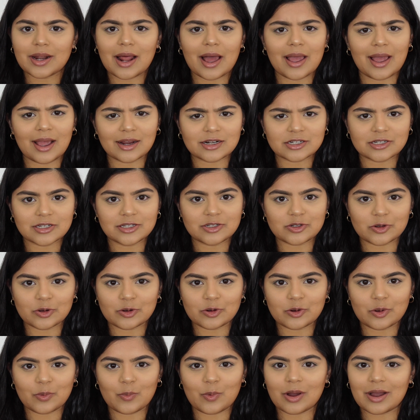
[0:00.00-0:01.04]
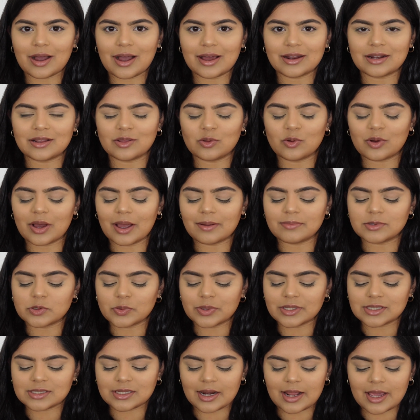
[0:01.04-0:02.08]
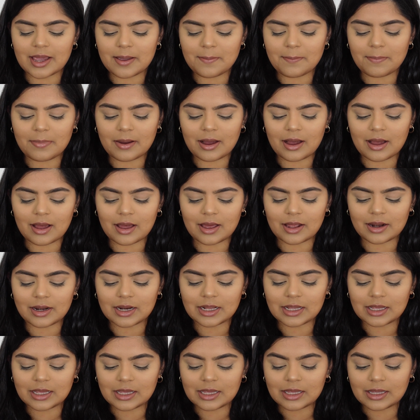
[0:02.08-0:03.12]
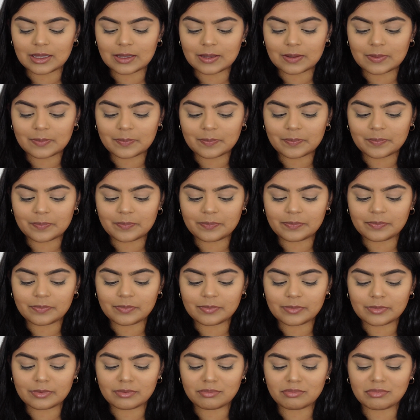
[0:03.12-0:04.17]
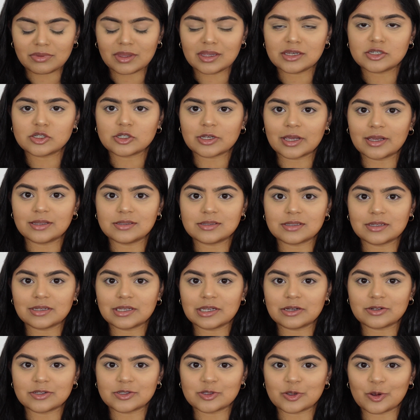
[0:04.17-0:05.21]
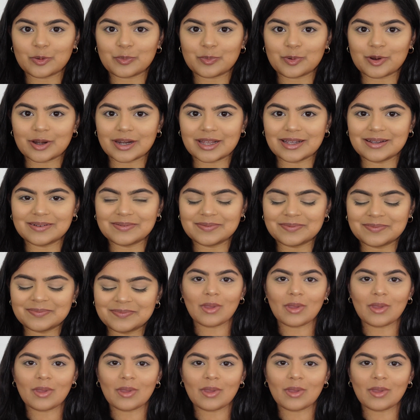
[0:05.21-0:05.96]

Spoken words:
I actually don't know what kind of look I'm doing today, but these shades in here are so pretty.